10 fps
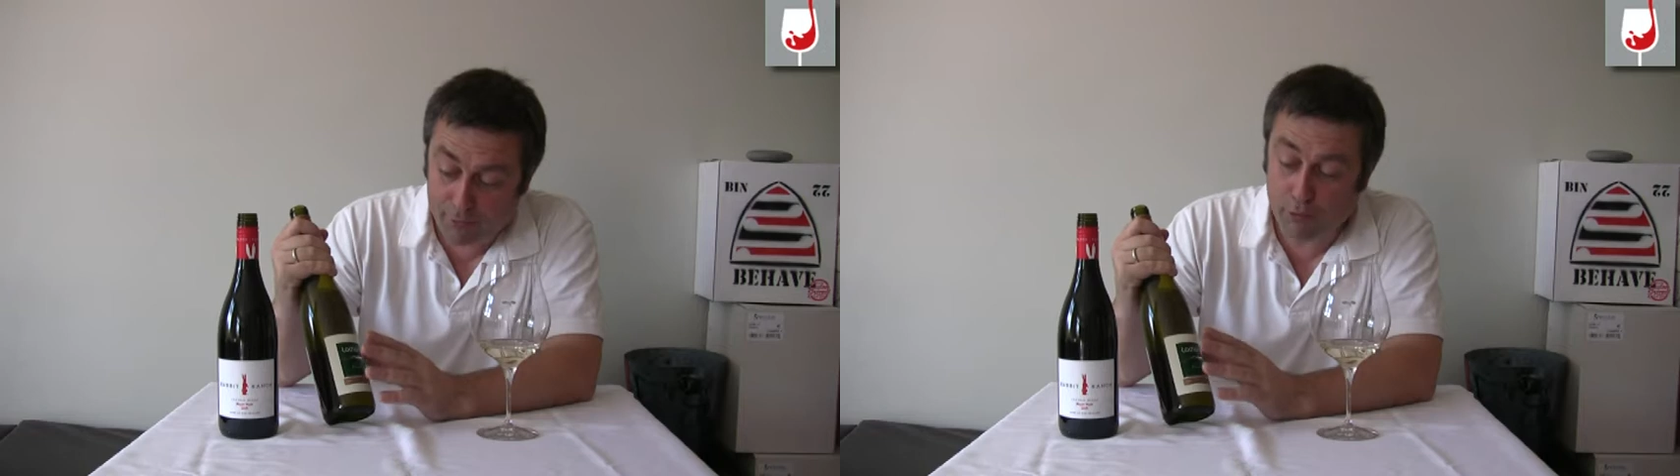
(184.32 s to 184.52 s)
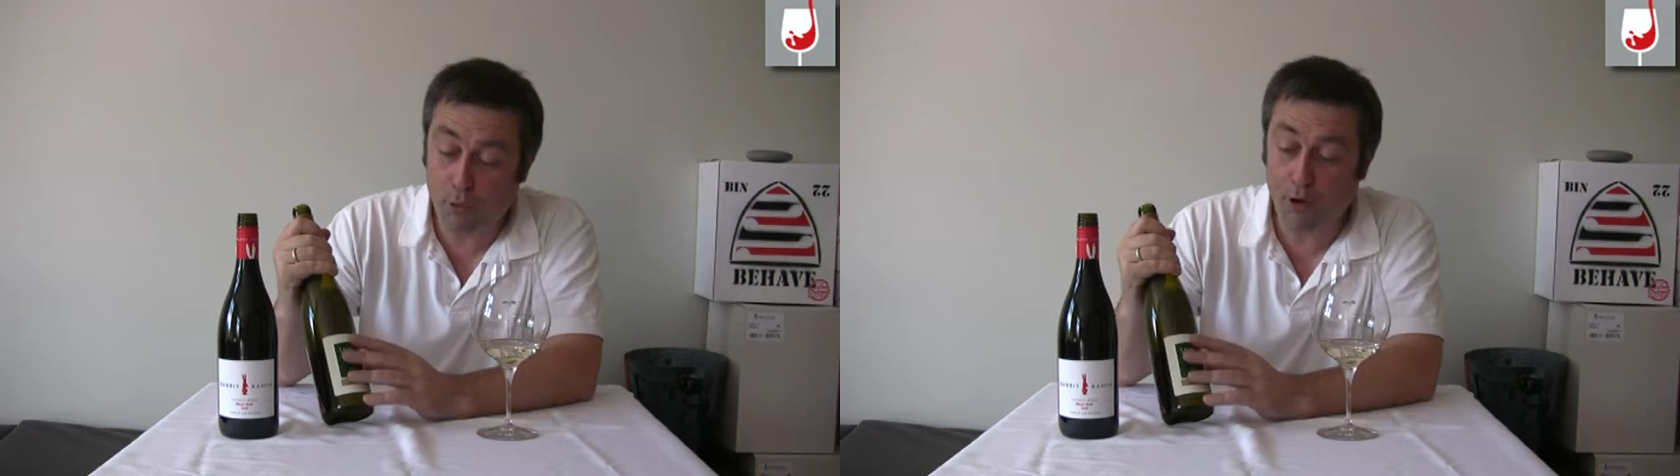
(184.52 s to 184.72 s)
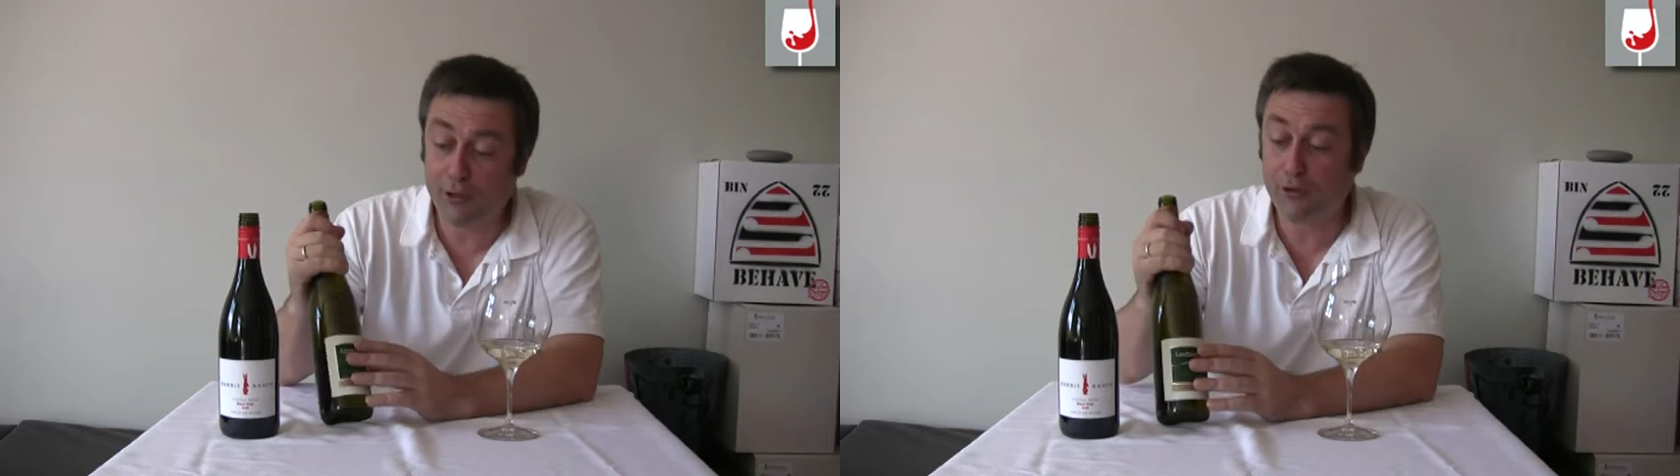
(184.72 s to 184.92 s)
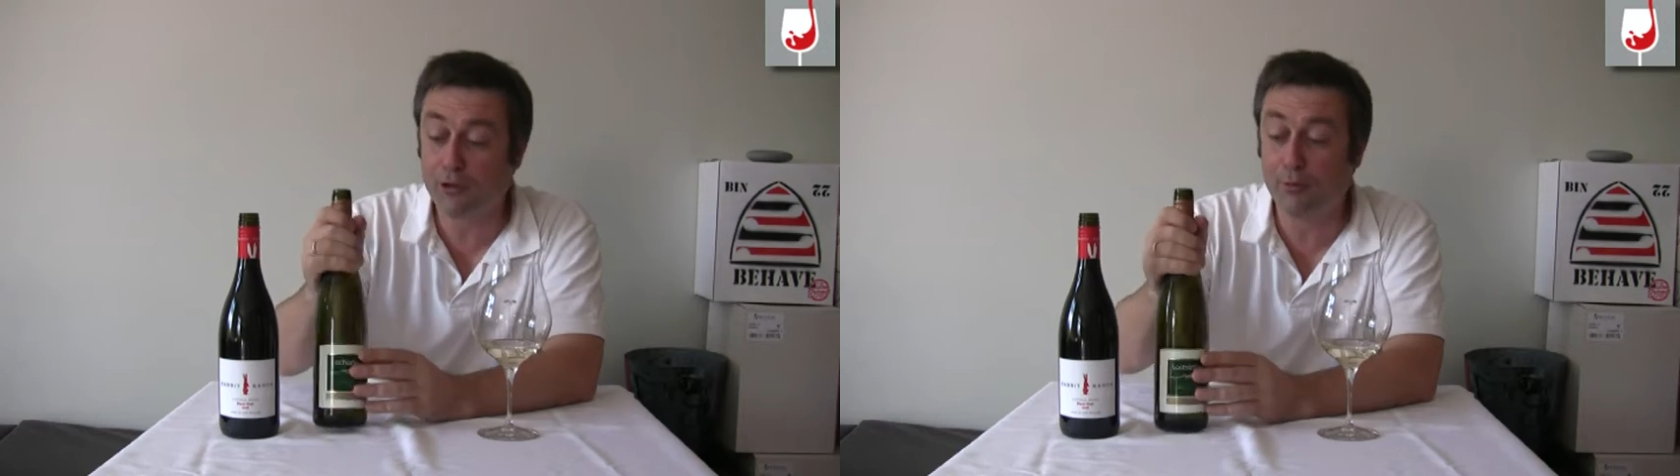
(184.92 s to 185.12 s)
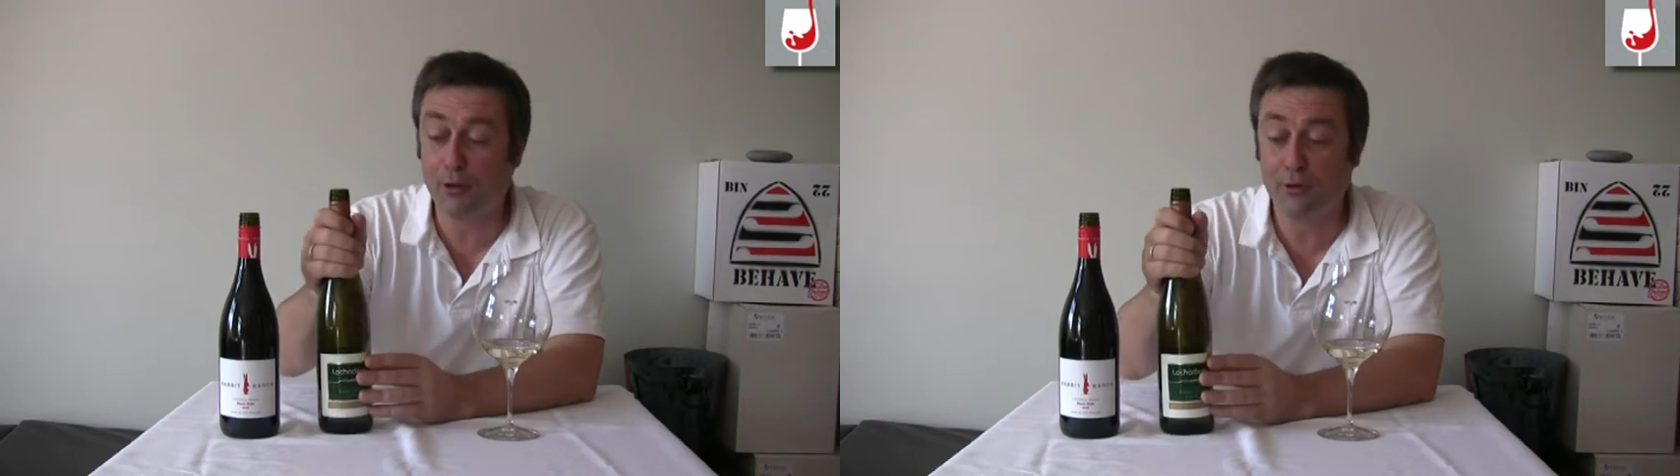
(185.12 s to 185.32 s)
The wine inside
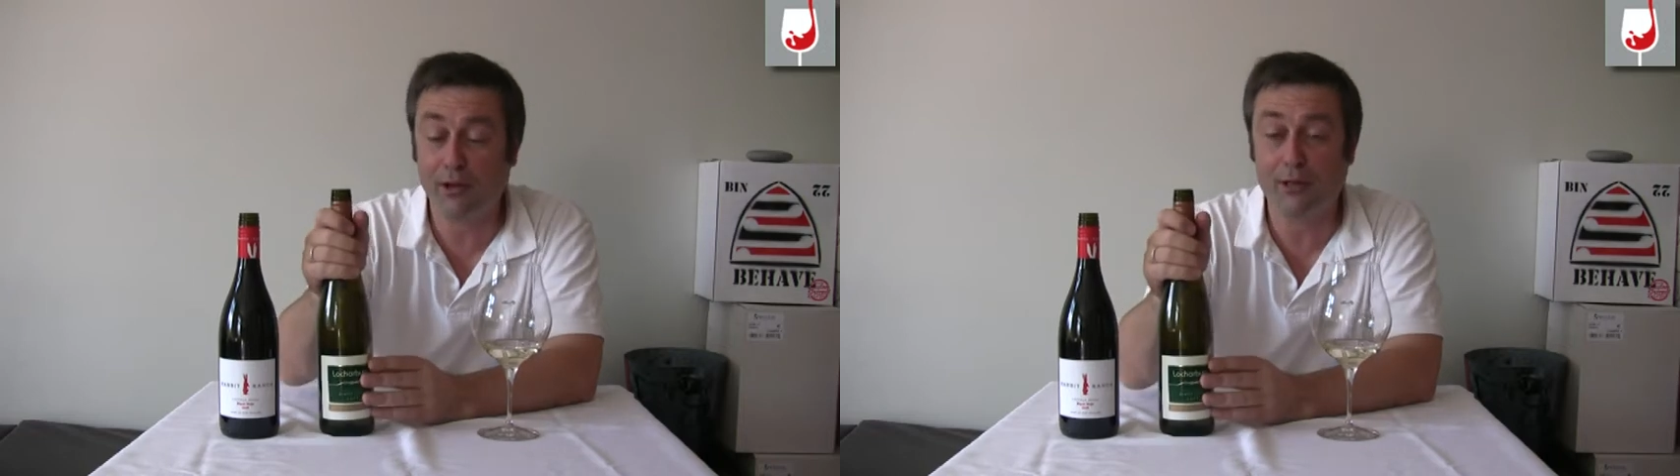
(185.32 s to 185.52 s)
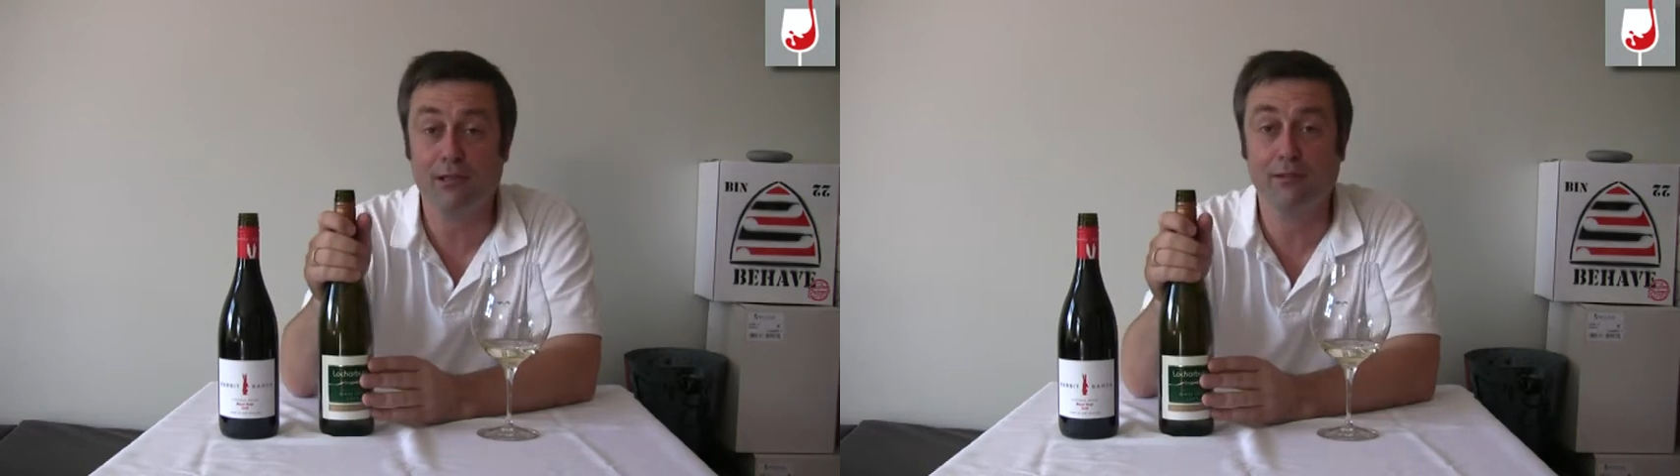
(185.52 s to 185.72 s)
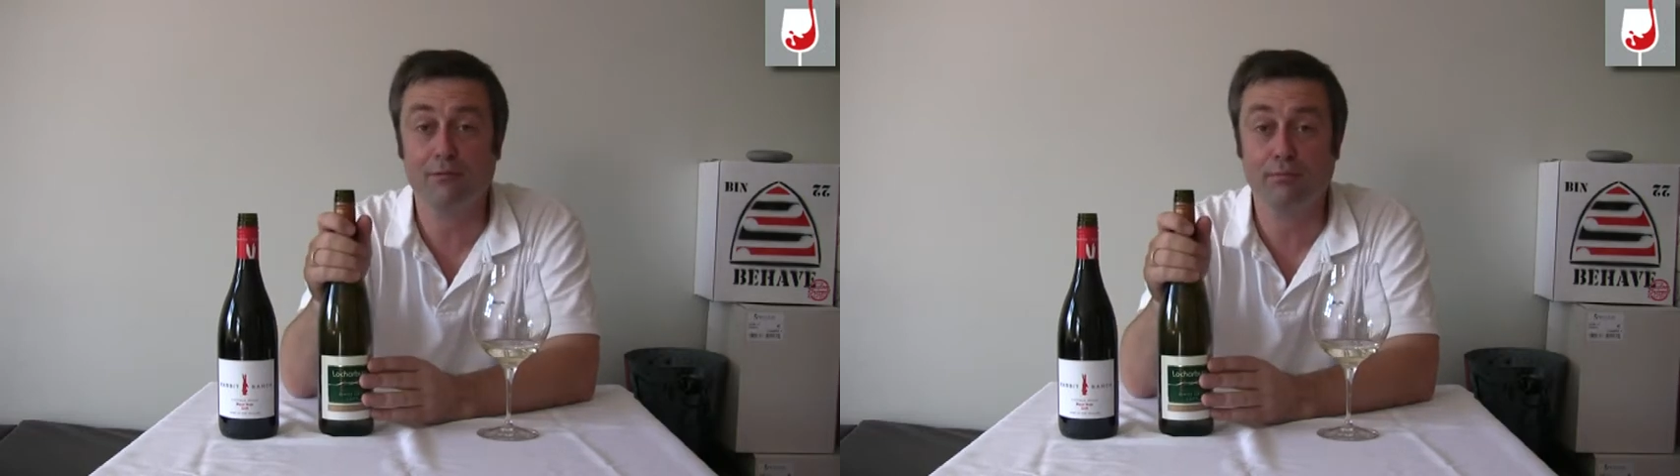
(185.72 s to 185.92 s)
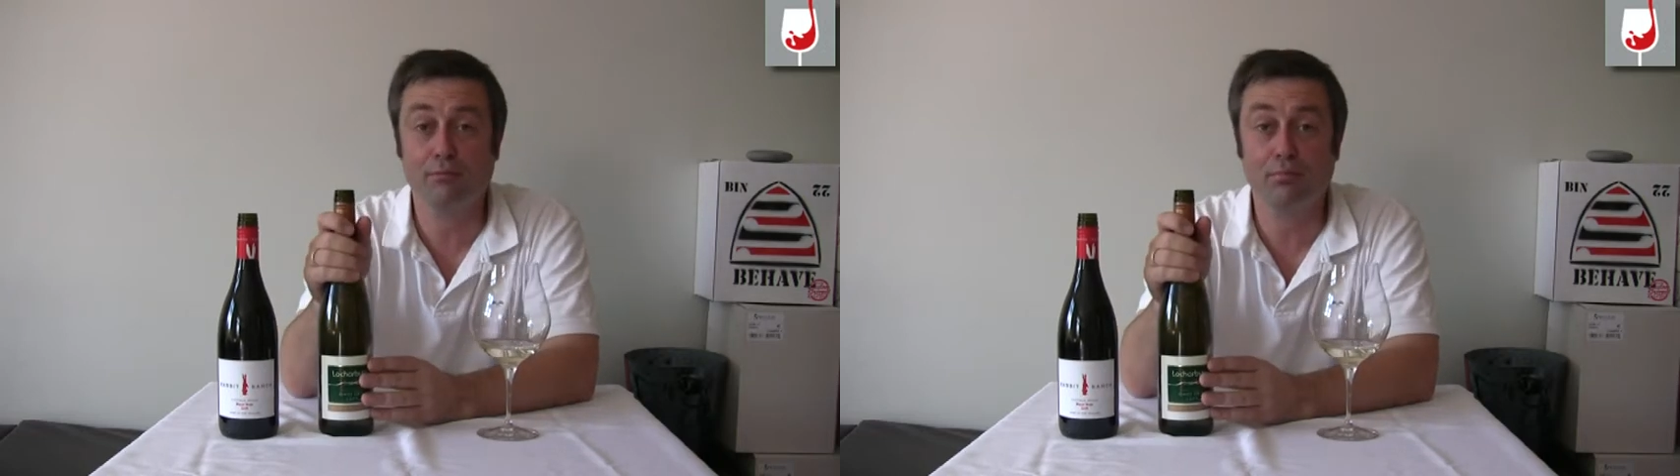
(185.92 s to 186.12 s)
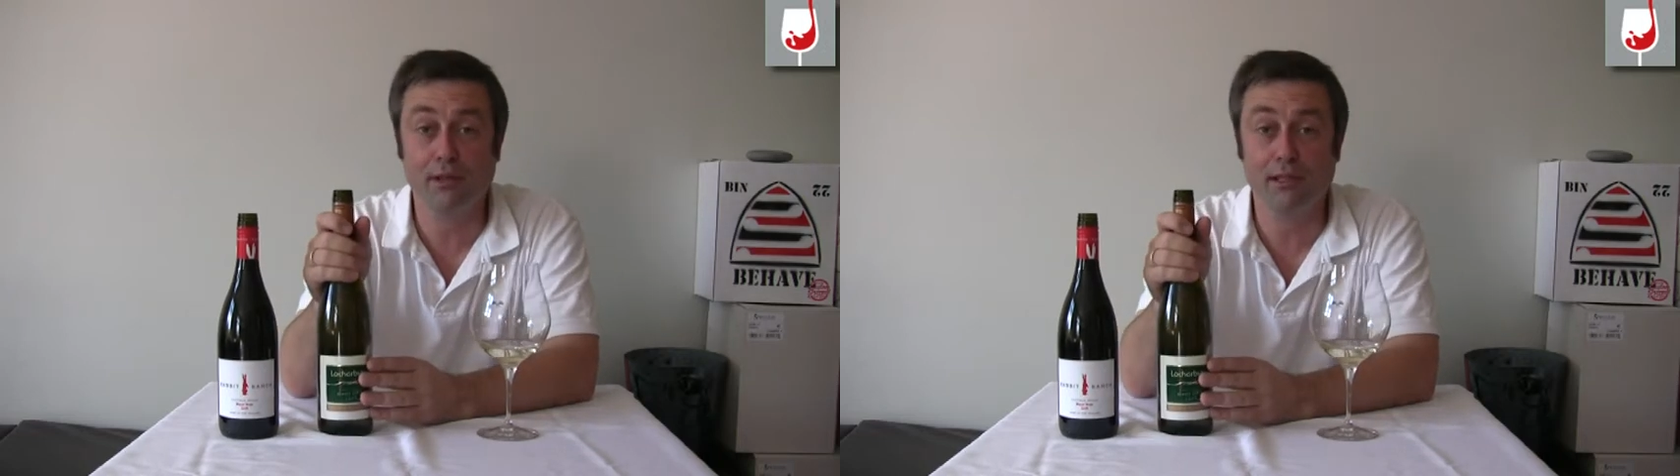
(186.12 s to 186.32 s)
the bottle is actually
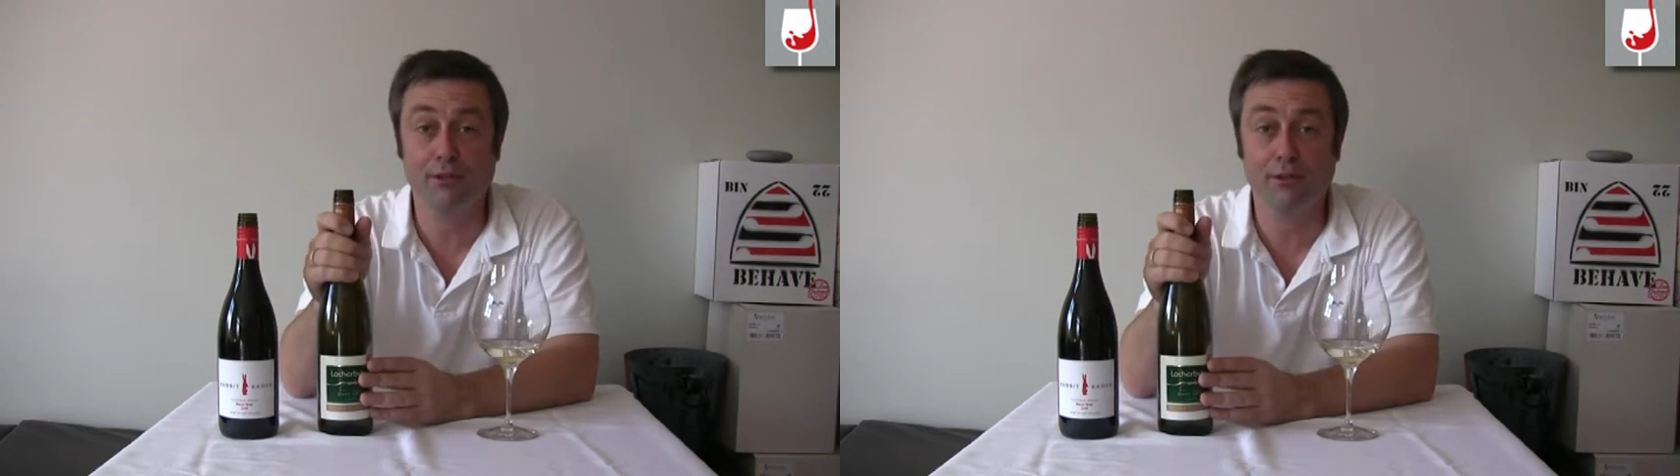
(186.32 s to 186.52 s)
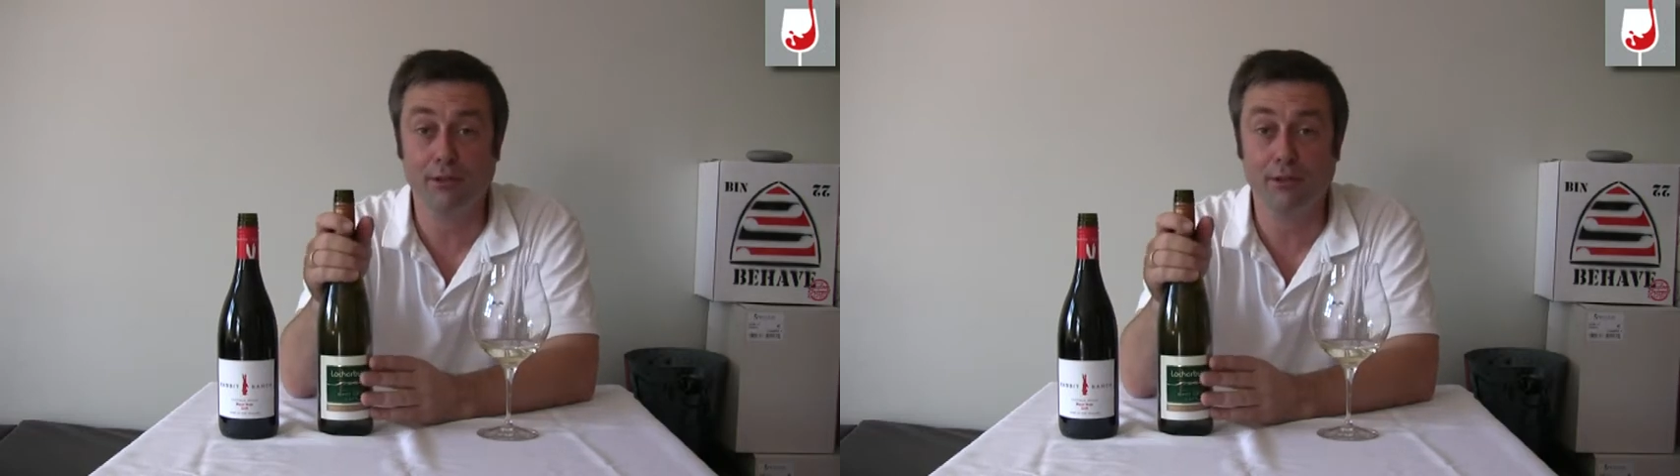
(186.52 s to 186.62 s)
pretty good.